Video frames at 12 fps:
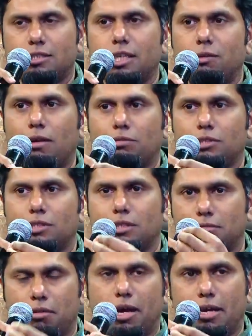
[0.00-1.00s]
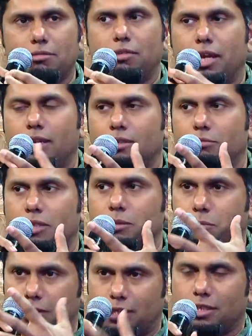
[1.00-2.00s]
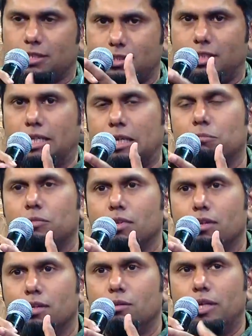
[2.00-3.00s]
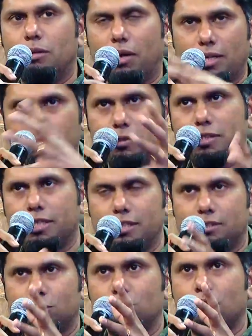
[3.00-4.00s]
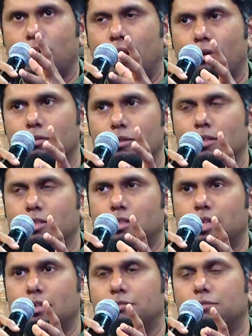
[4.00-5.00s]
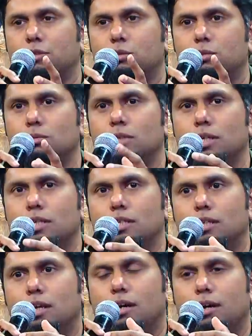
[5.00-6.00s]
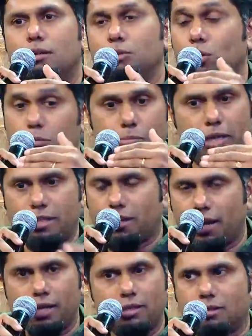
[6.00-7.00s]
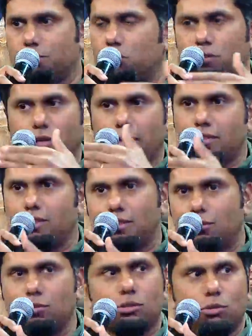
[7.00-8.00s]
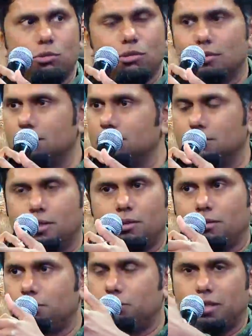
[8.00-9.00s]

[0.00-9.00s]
and you have to survive in a particular city, you need multiple things to allow yourself to, you know, pay the rent, put your kids in good school, you know,